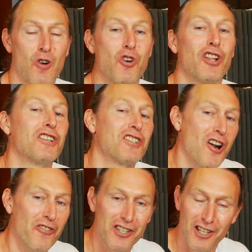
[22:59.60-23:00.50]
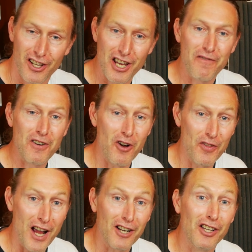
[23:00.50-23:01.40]
I'm really sorry to leave you
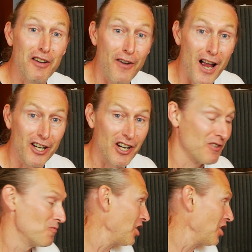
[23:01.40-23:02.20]
on that cliffhanger.